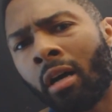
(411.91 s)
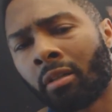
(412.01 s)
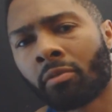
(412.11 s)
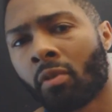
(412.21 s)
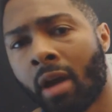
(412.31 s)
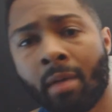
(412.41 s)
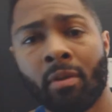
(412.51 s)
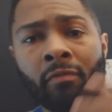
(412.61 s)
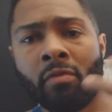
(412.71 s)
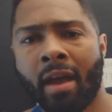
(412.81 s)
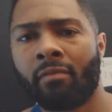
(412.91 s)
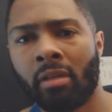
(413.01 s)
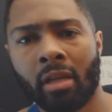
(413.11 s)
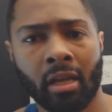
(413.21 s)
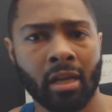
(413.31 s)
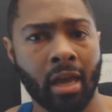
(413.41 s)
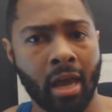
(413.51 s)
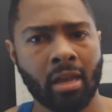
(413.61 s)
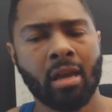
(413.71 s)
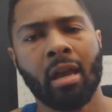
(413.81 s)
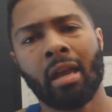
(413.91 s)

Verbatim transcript: subscribe if you haven't done it yet,